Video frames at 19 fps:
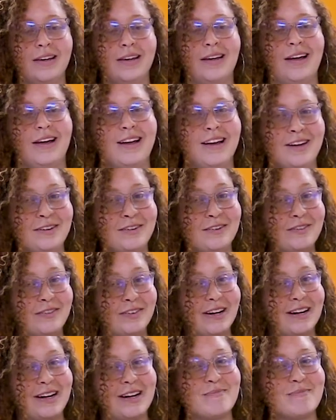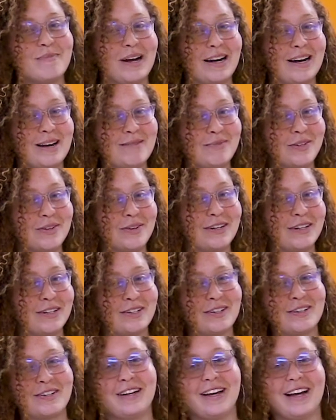Huh? Funny, my name's
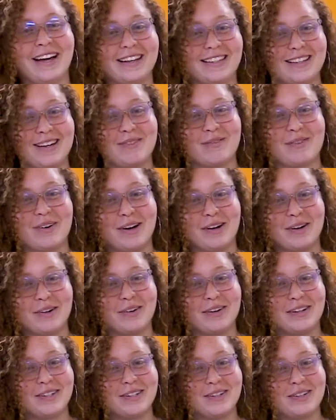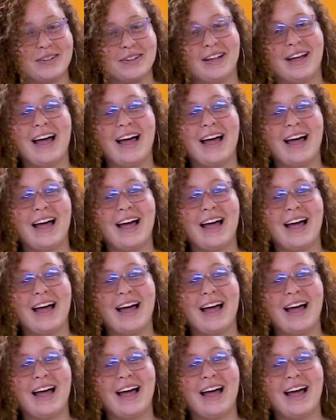Crystal. I said rock crystal.